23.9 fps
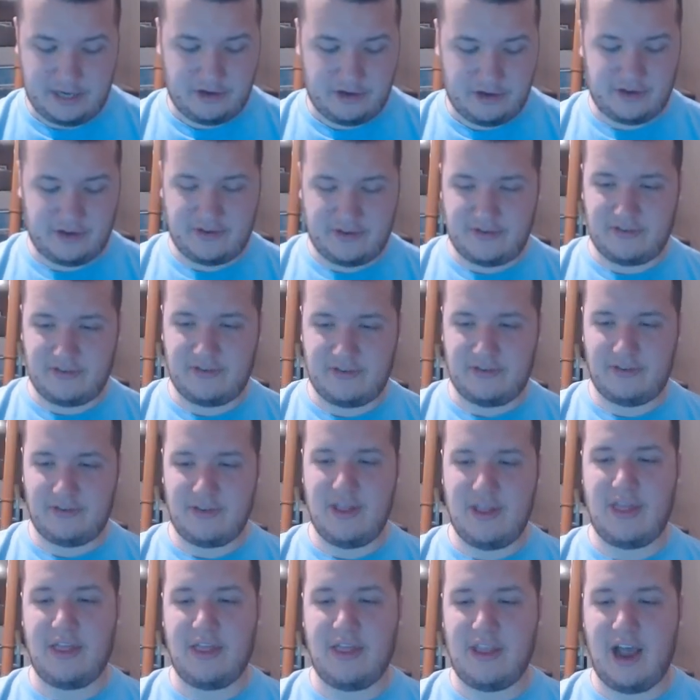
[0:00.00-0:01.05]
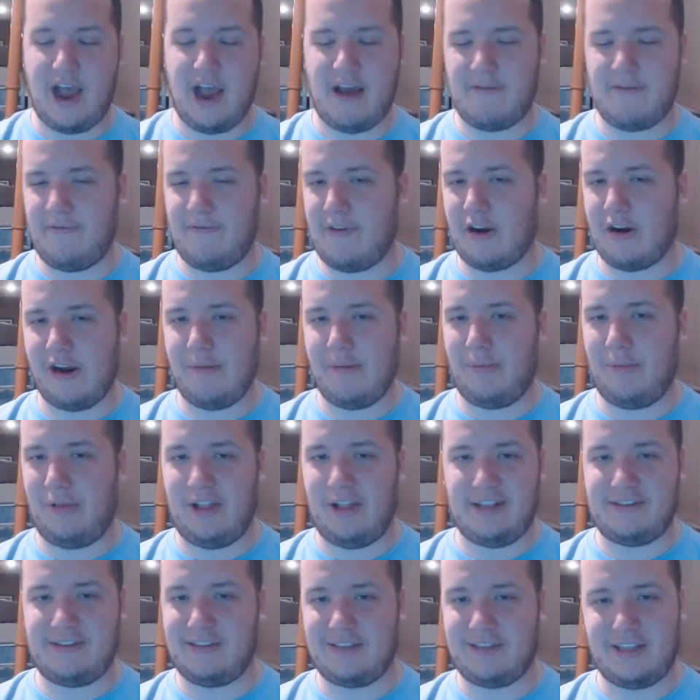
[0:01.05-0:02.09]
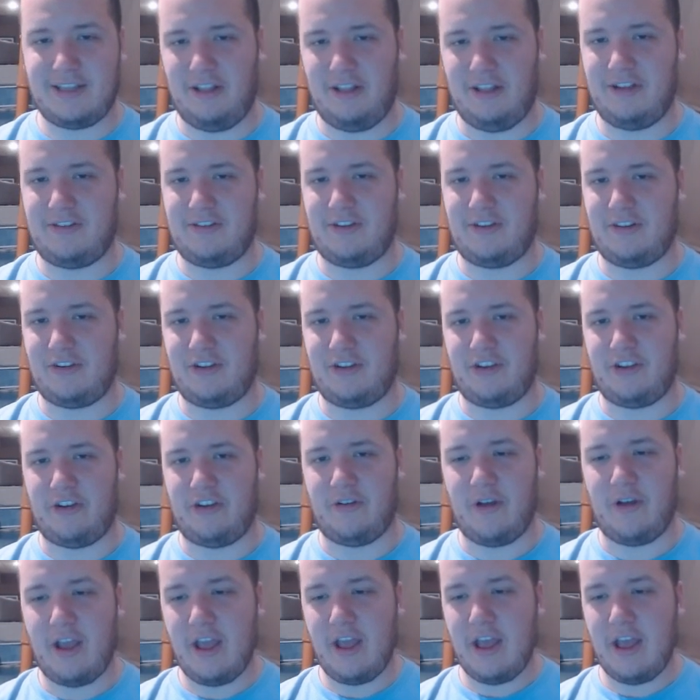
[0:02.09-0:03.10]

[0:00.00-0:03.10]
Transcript: just not very pleasant to listen to.